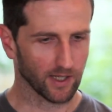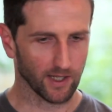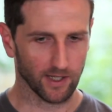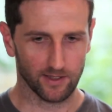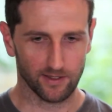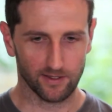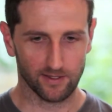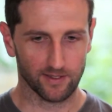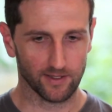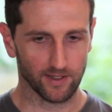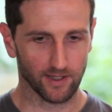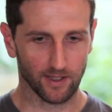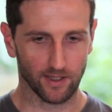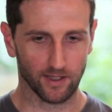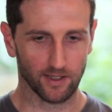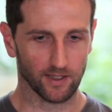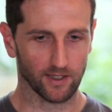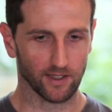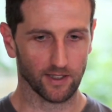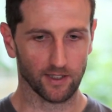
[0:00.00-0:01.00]
And
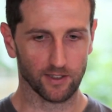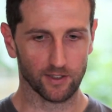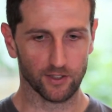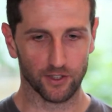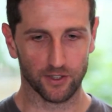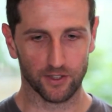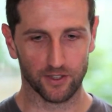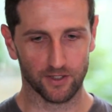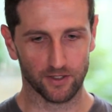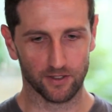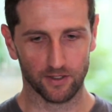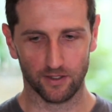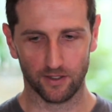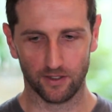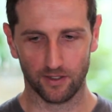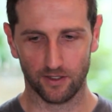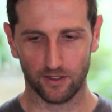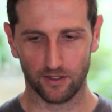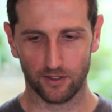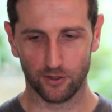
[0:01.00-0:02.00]
it just
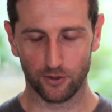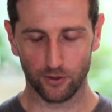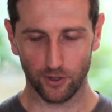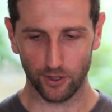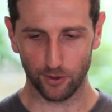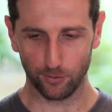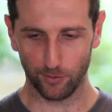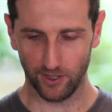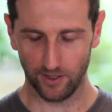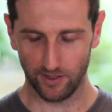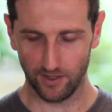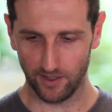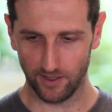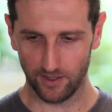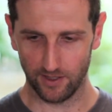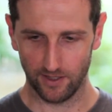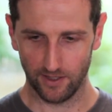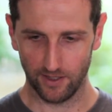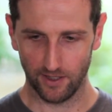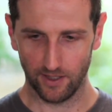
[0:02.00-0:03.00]
struck me
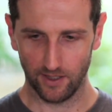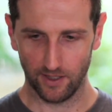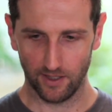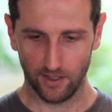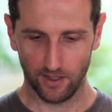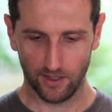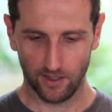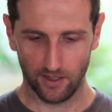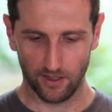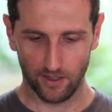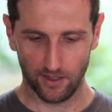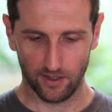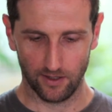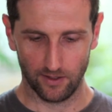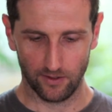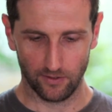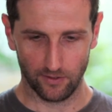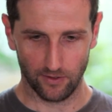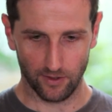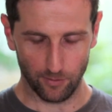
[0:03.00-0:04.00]
that
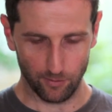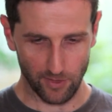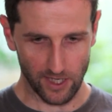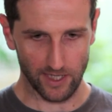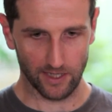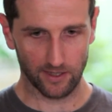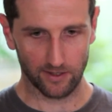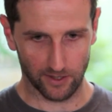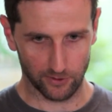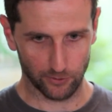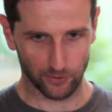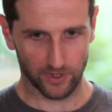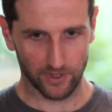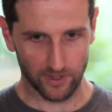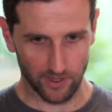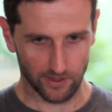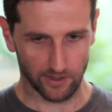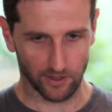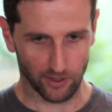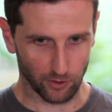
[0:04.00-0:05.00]
the man I was
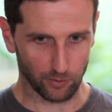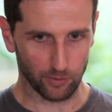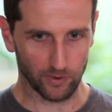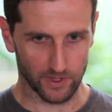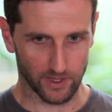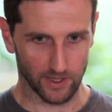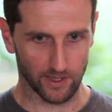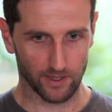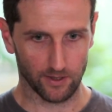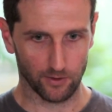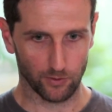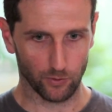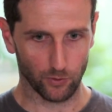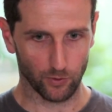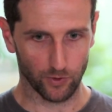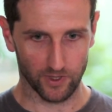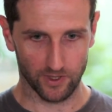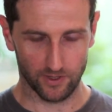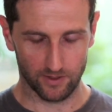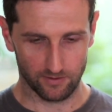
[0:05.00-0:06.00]
sitting opposite
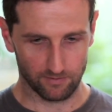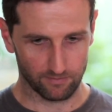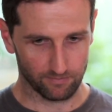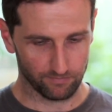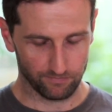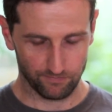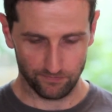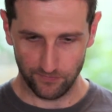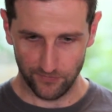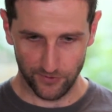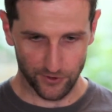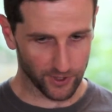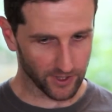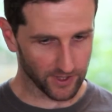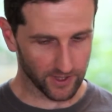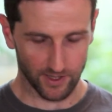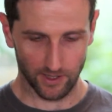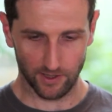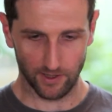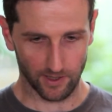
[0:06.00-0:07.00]
was
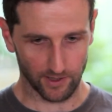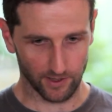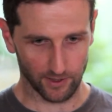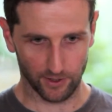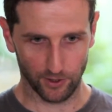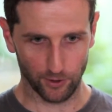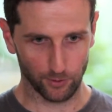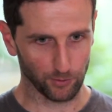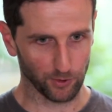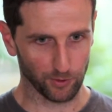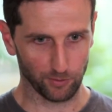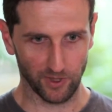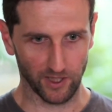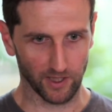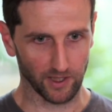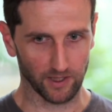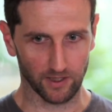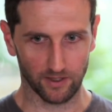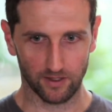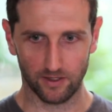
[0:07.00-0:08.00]
just another human
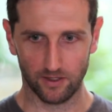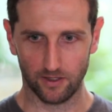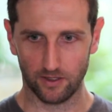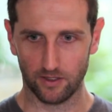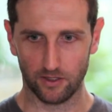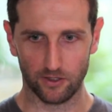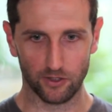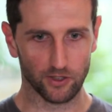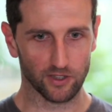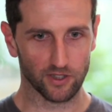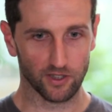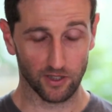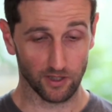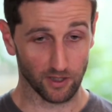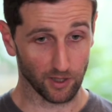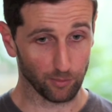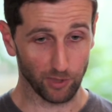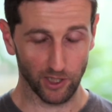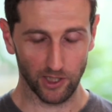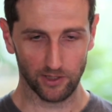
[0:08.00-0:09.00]
being. It's just
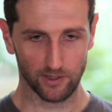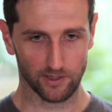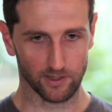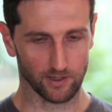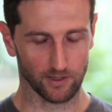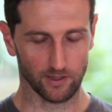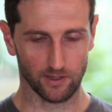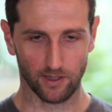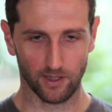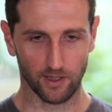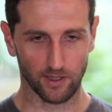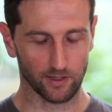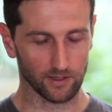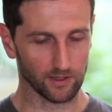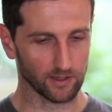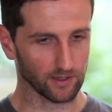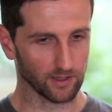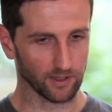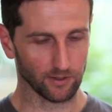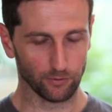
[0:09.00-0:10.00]
a person.
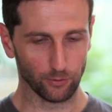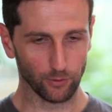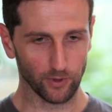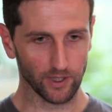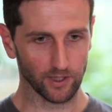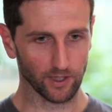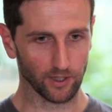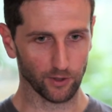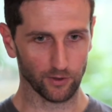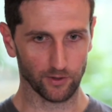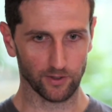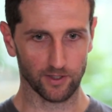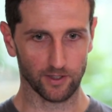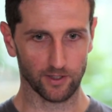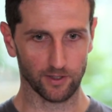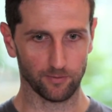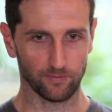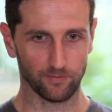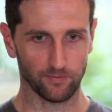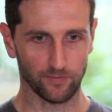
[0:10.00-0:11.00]
And if we're going
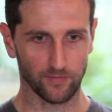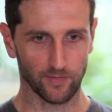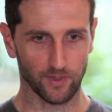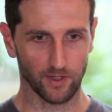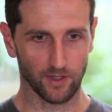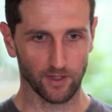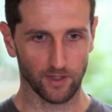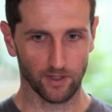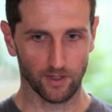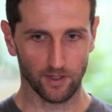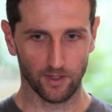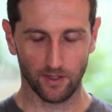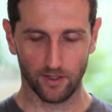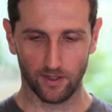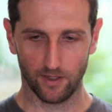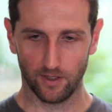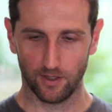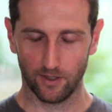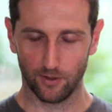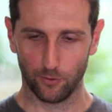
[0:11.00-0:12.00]
to...
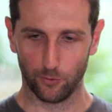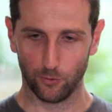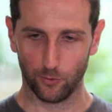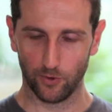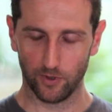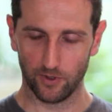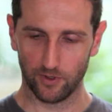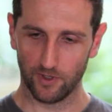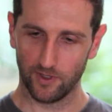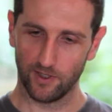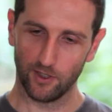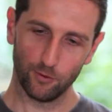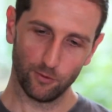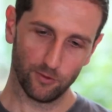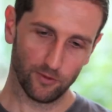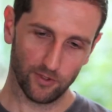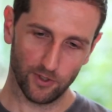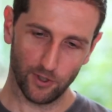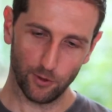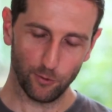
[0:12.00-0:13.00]

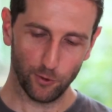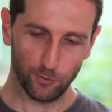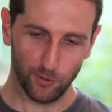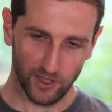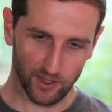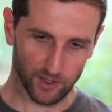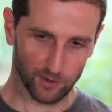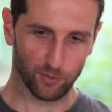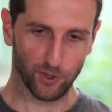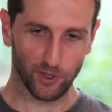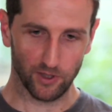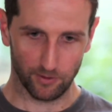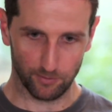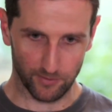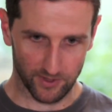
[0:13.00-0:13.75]
Human beings put